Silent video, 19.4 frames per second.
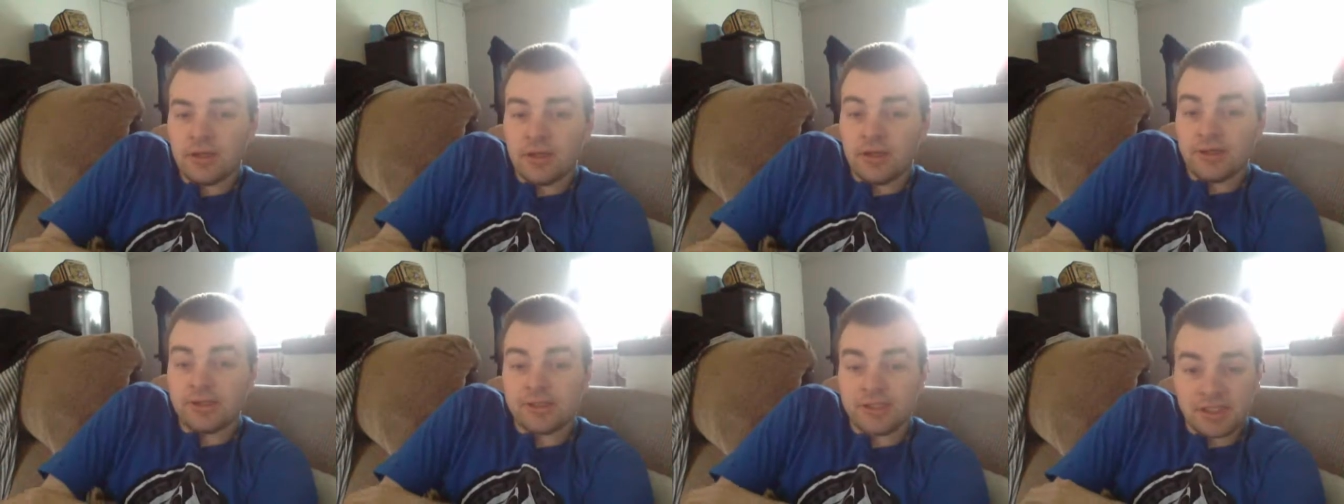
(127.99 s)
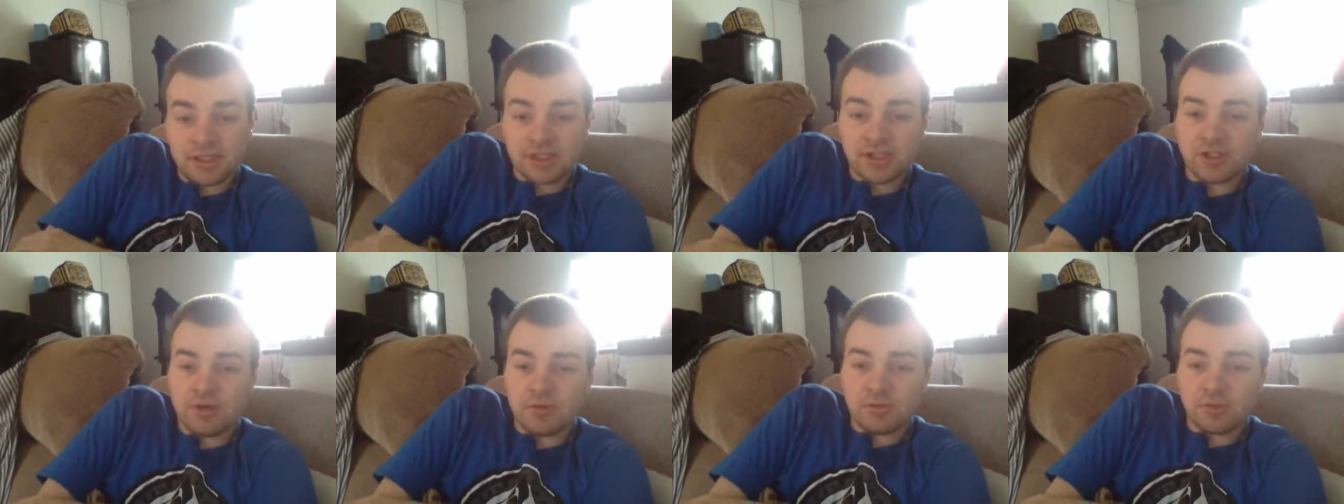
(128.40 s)
Uh,
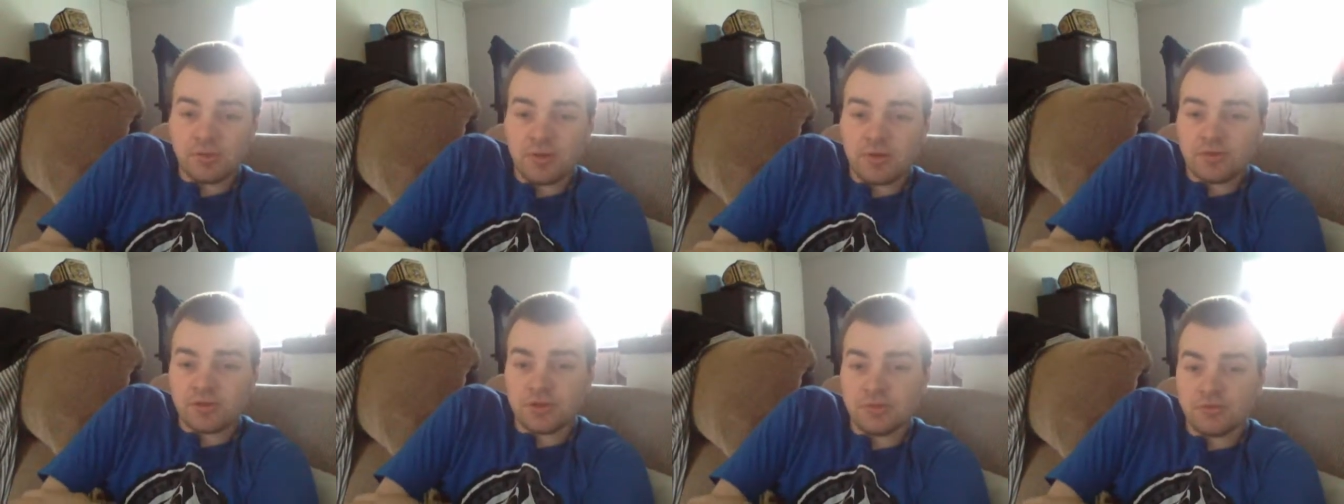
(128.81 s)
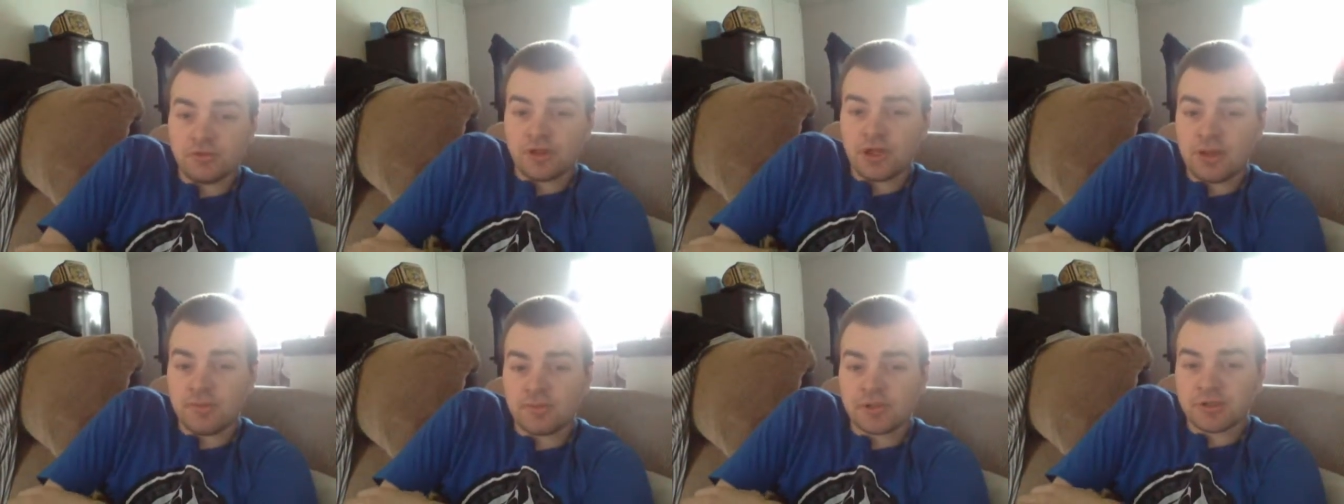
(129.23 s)
6 achievements worth
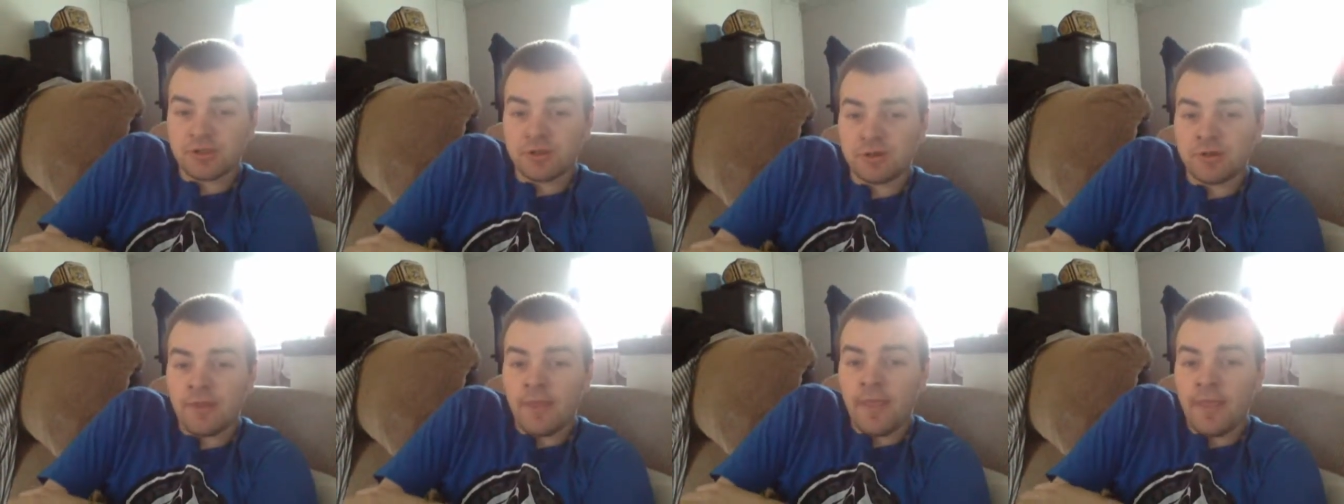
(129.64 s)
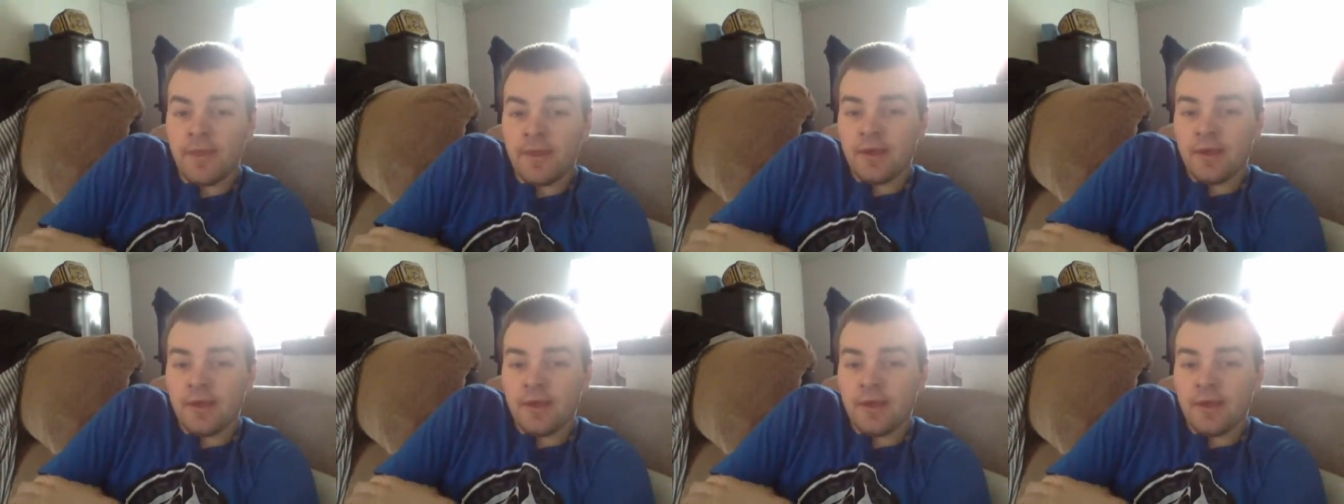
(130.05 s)
200 game score.